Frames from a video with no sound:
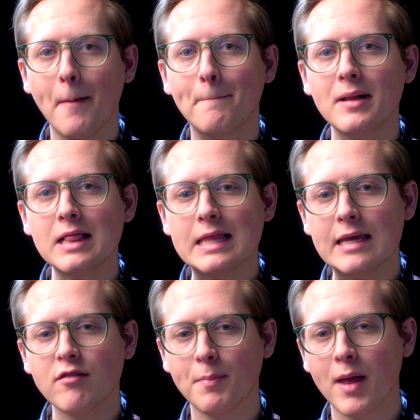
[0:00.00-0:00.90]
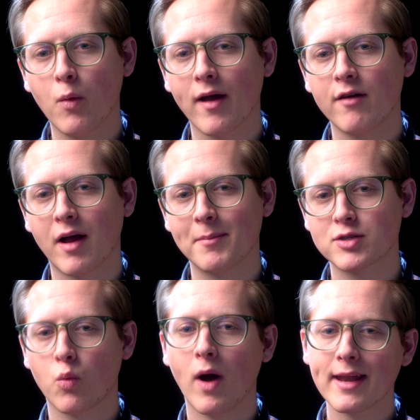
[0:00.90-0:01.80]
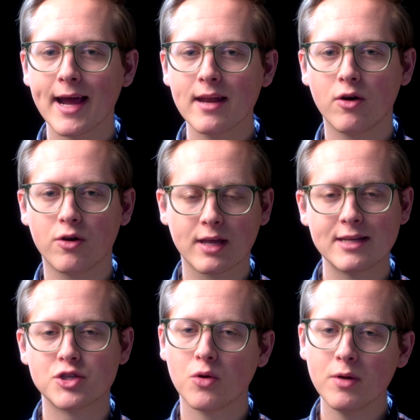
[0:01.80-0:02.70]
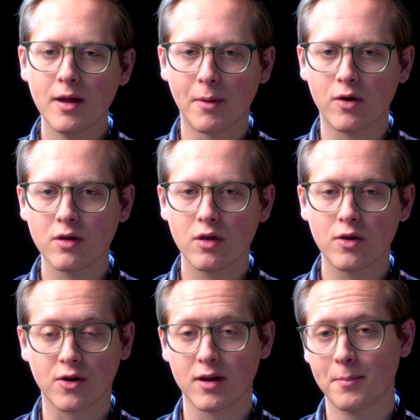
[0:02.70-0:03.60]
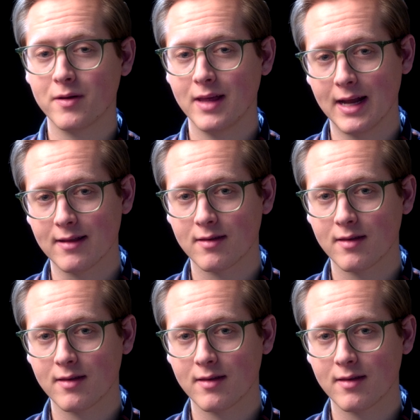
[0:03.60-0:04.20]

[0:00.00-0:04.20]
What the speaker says: please be aware of how much quinine or cinchona bulk you're going to put in it.